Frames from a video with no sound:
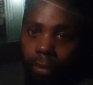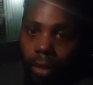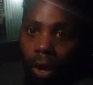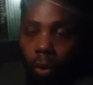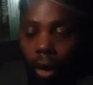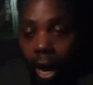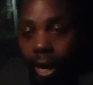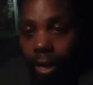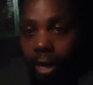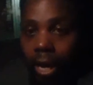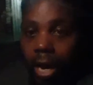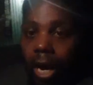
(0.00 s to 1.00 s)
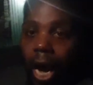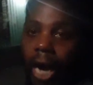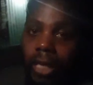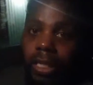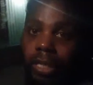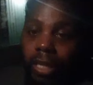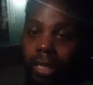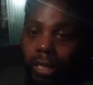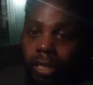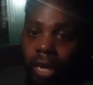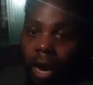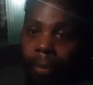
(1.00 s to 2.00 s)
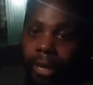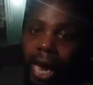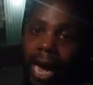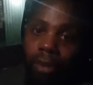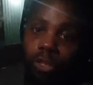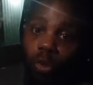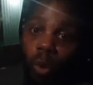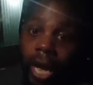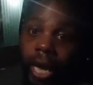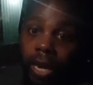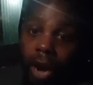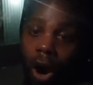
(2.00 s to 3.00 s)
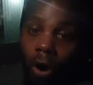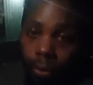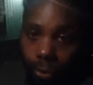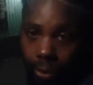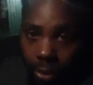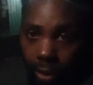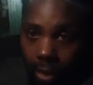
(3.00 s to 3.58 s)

Okay? Consciousness is coming down to hit Earth.